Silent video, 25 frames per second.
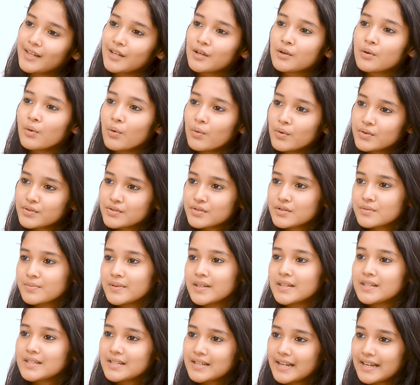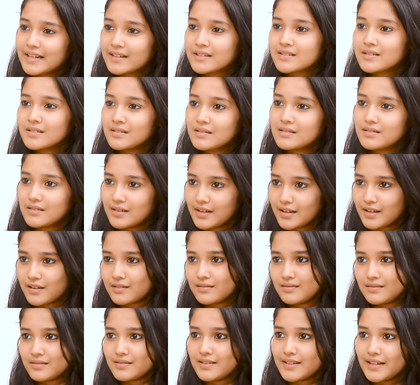he coached me and directed,
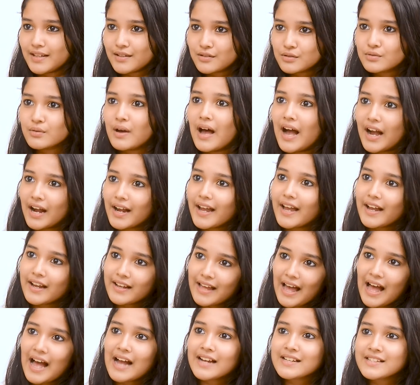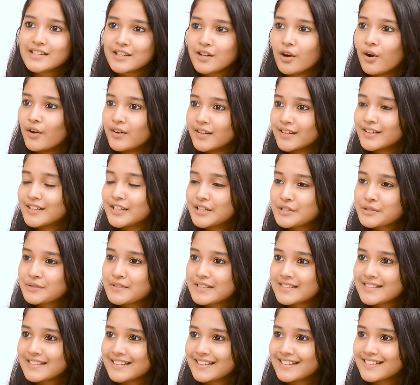like, to act accordingly to
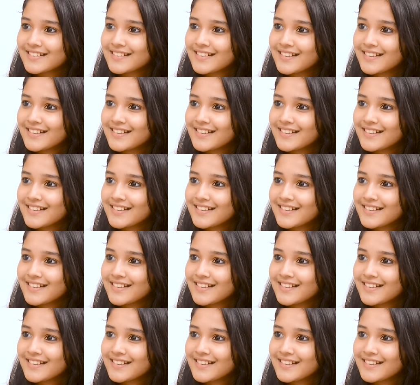the scene.